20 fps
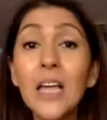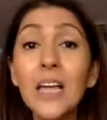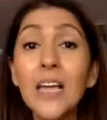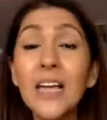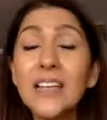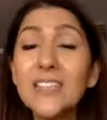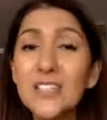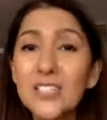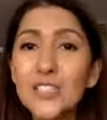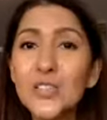
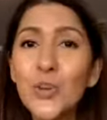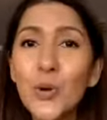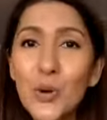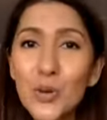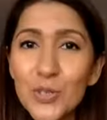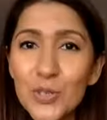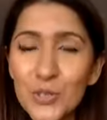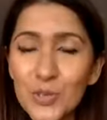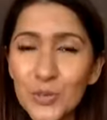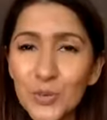It's your
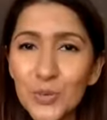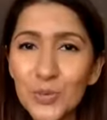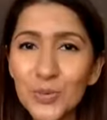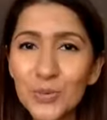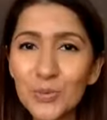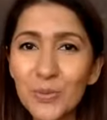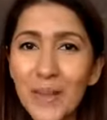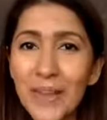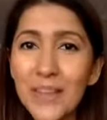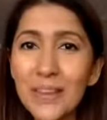truth,
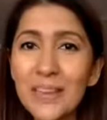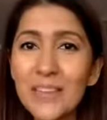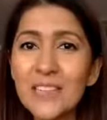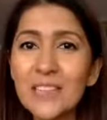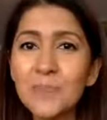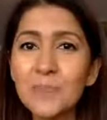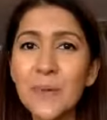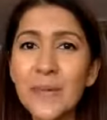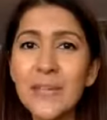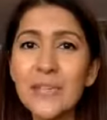right? It's
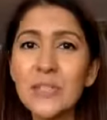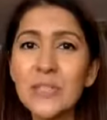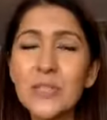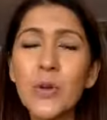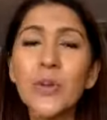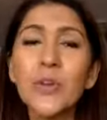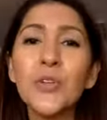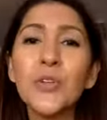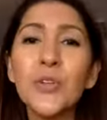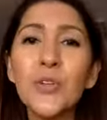based
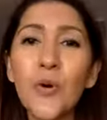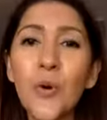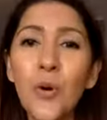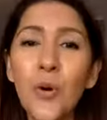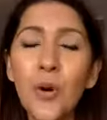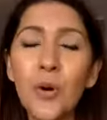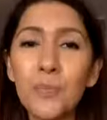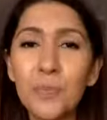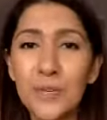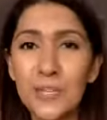on
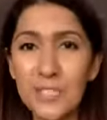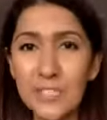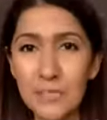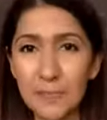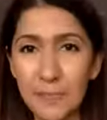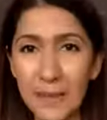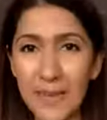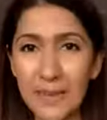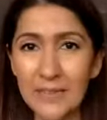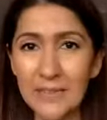your
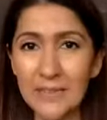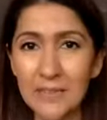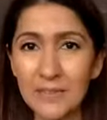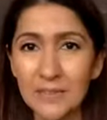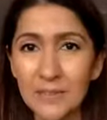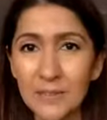perspective.